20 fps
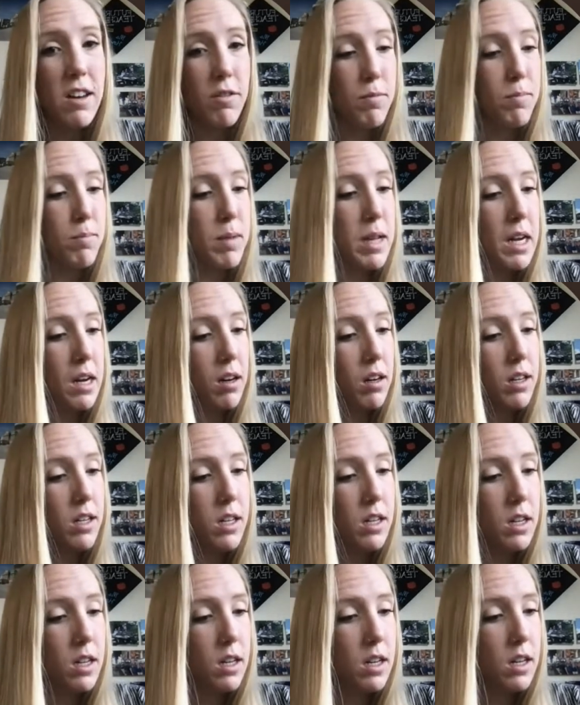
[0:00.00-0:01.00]
of mirrored.
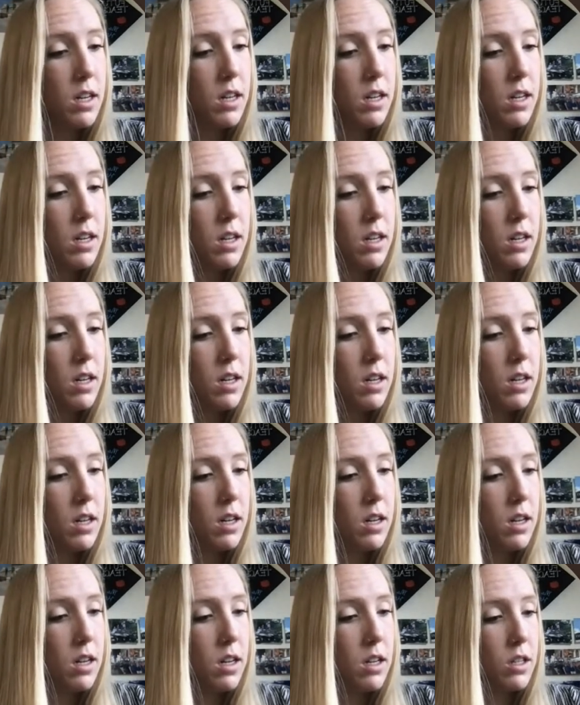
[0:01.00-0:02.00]

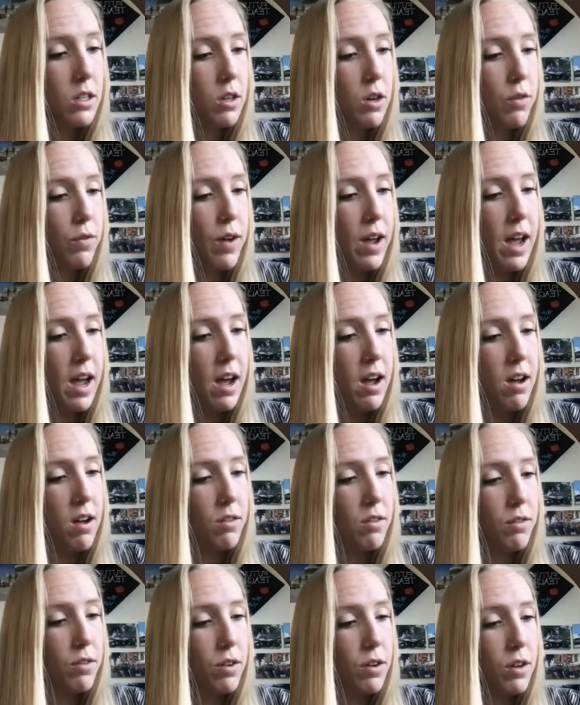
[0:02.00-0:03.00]
So if I have